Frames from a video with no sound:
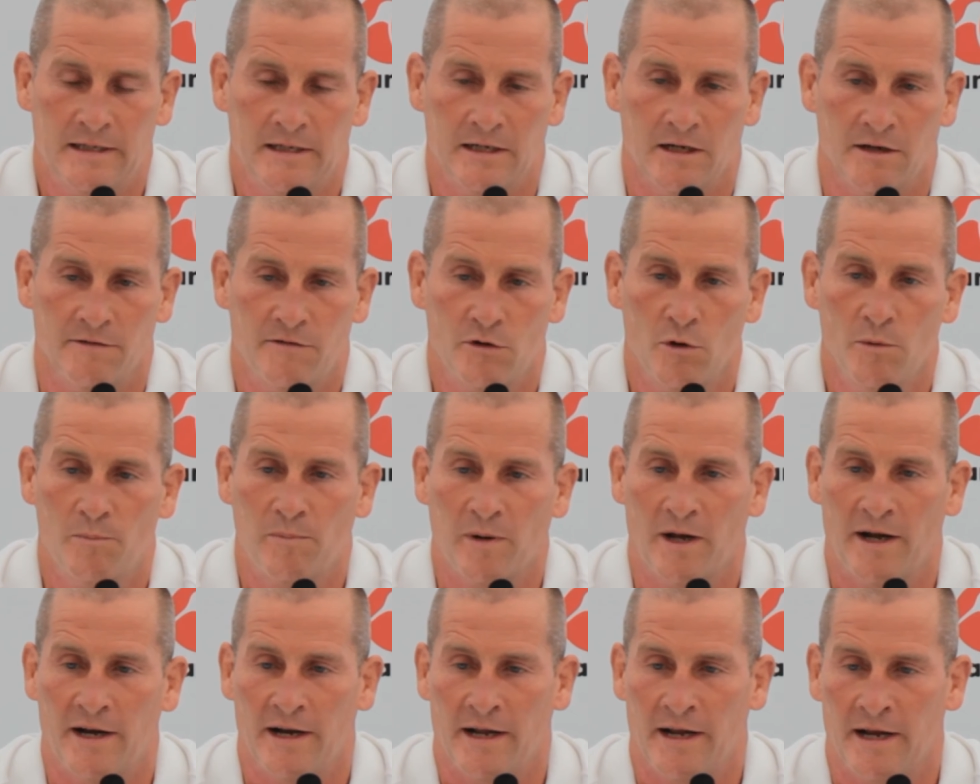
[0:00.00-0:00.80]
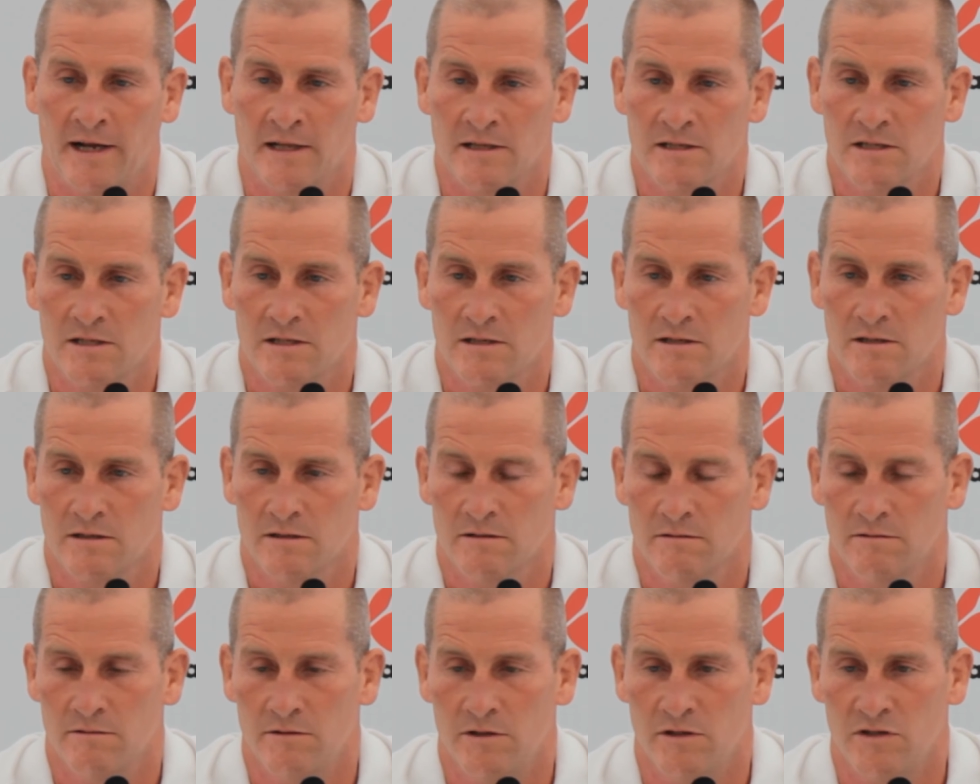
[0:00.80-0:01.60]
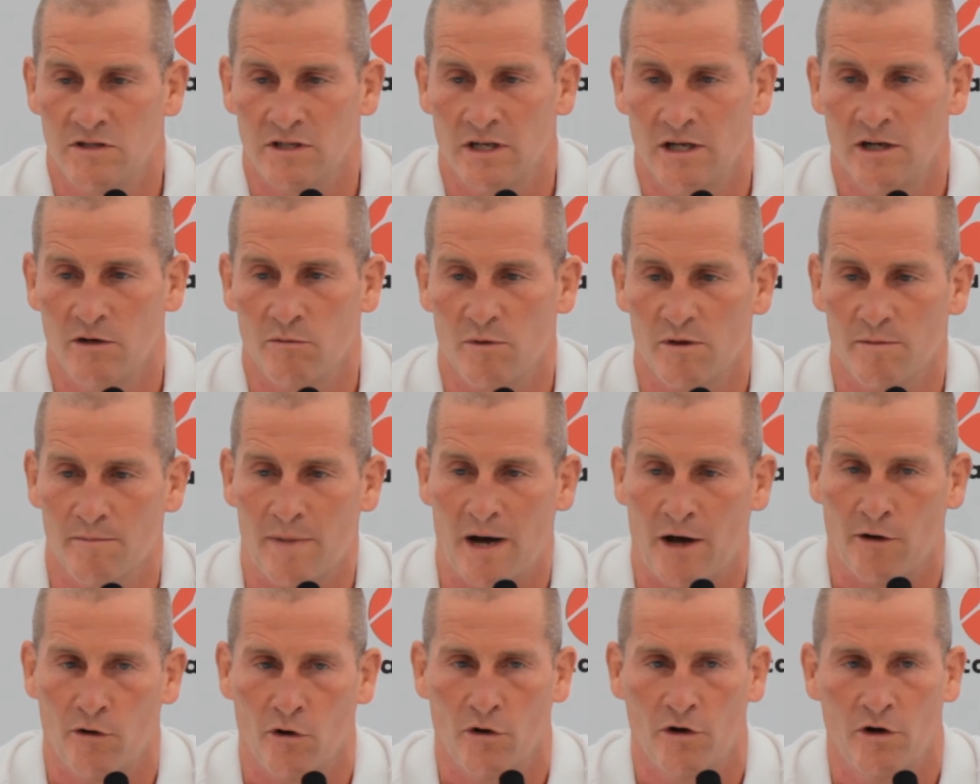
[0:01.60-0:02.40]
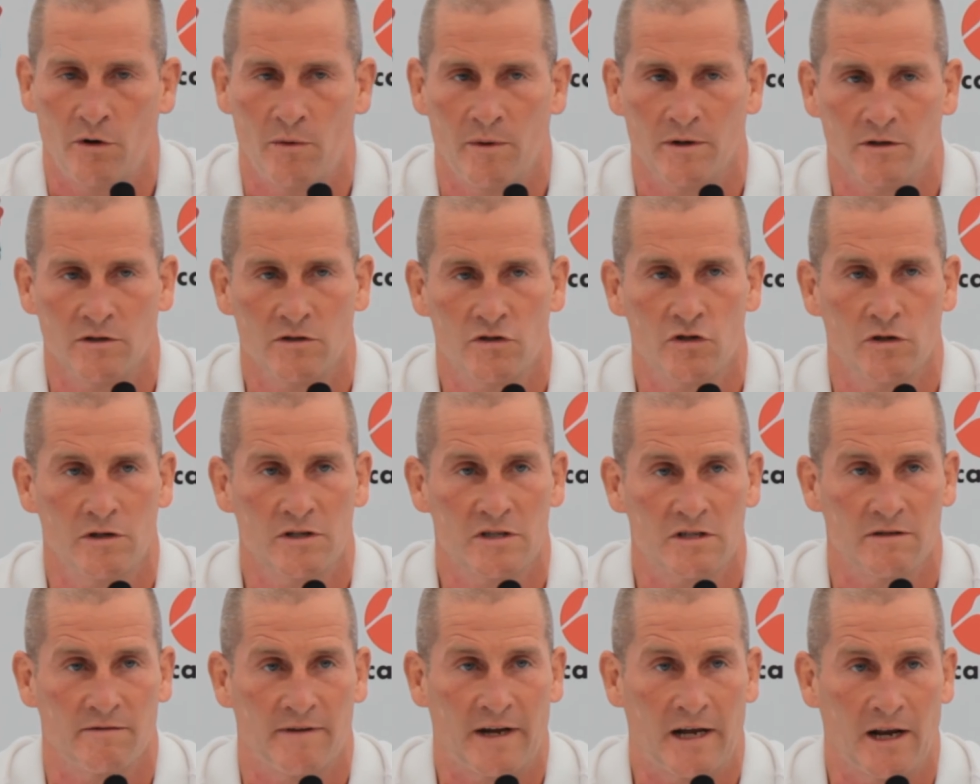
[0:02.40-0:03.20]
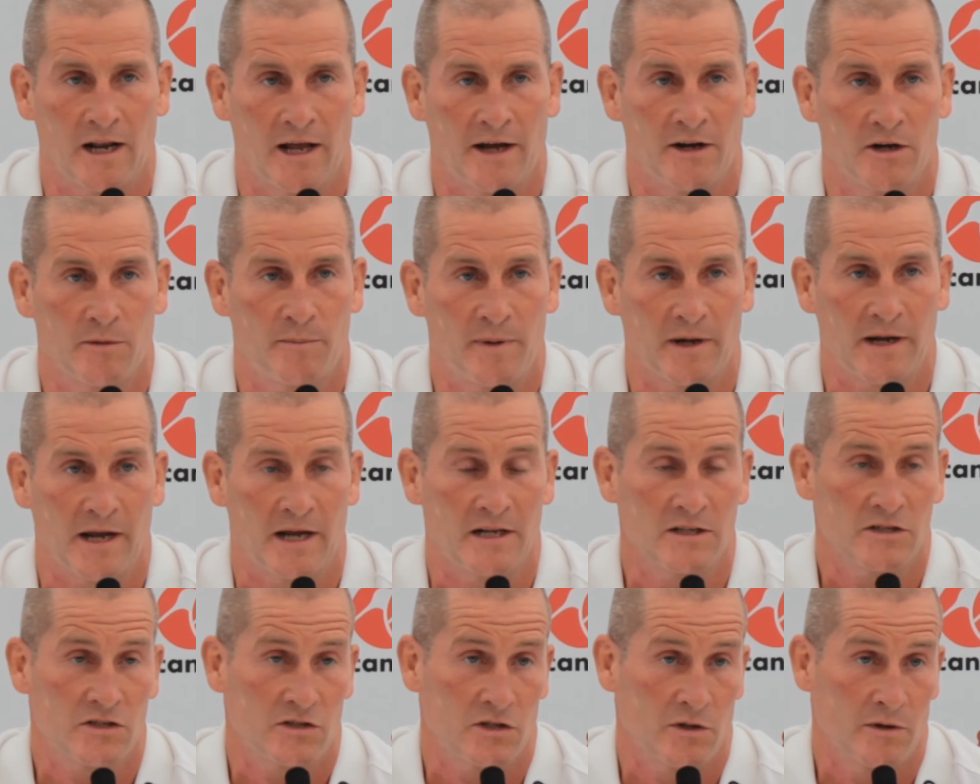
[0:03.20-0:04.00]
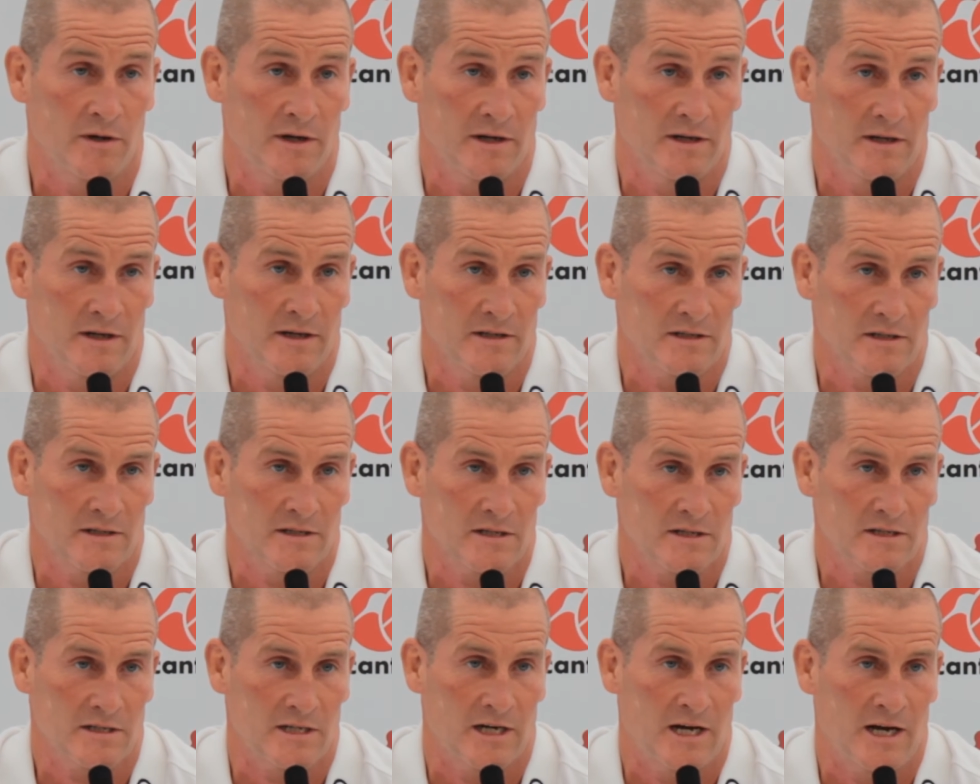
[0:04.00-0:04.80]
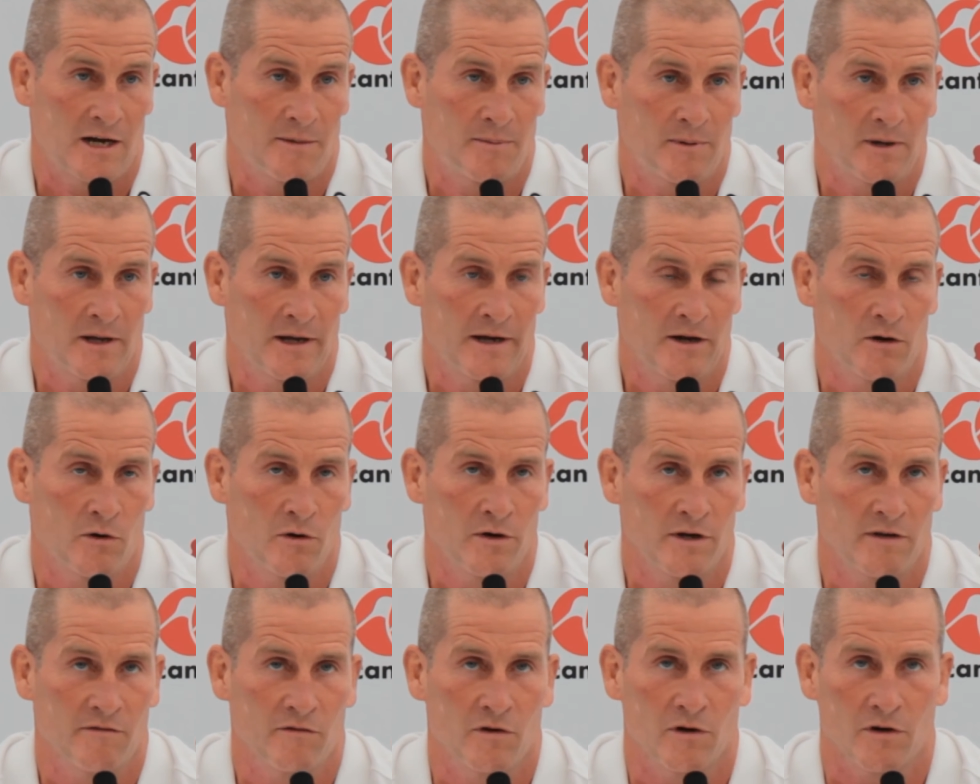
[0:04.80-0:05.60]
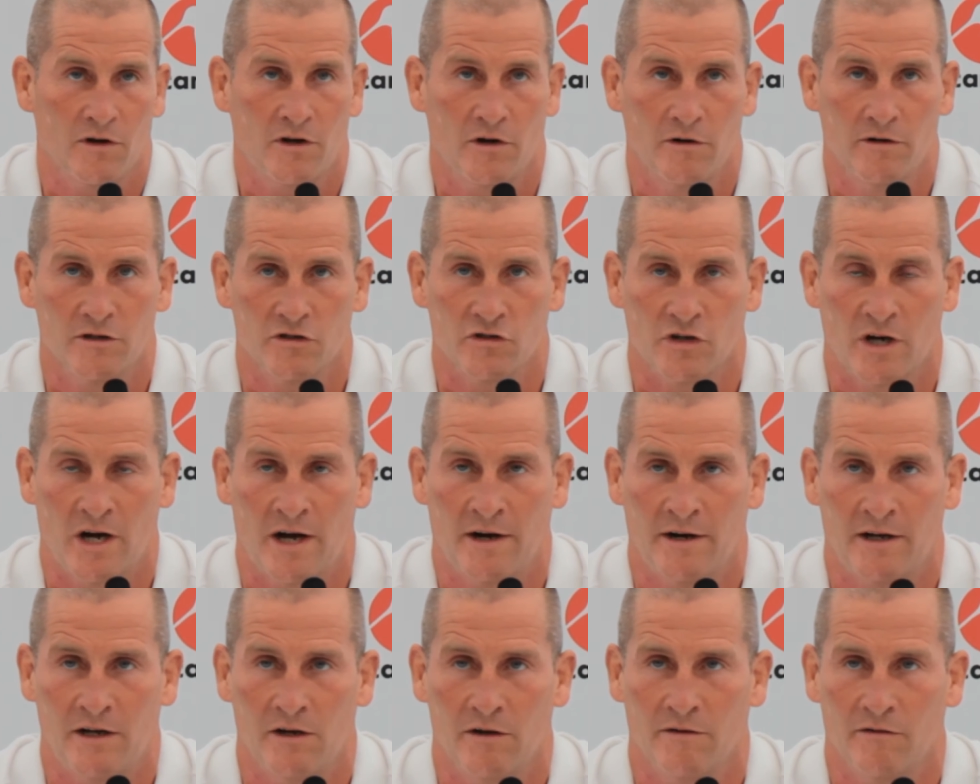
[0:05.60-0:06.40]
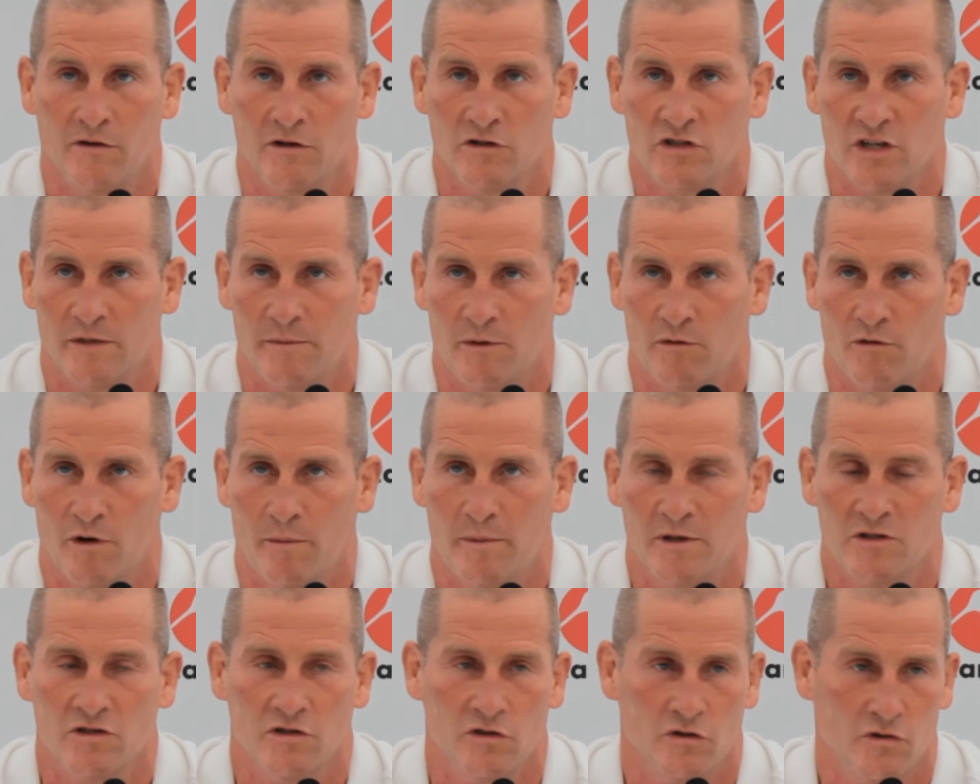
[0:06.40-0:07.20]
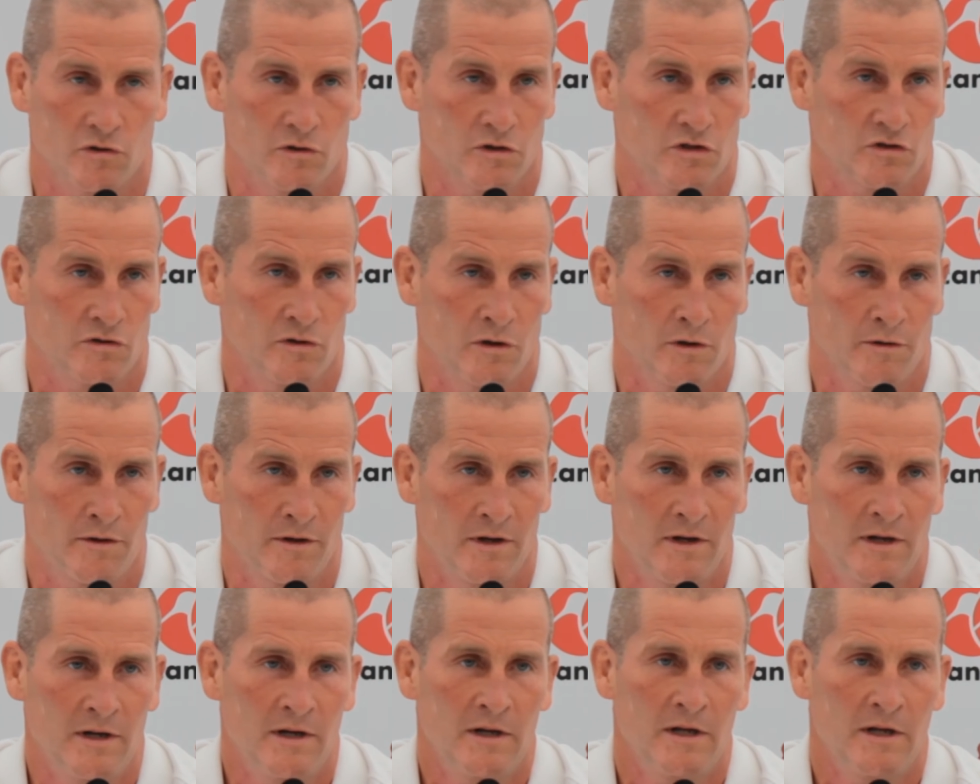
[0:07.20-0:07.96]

you know, if you were playing against New Zealand with Mar Nonu and Julian Surveyor lined up against you as a starter player, or you've got Kieran Drani or Jamie Roberts and George North.